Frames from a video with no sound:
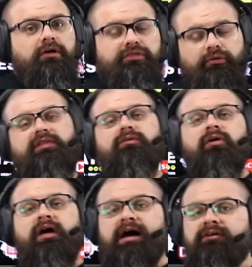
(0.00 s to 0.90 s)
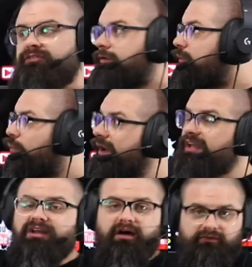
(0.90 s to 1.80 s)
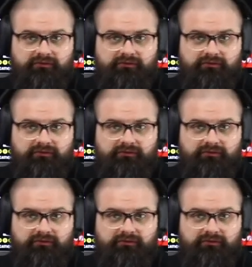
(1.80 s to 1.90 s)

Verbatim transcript: throughout the whole house? Windows,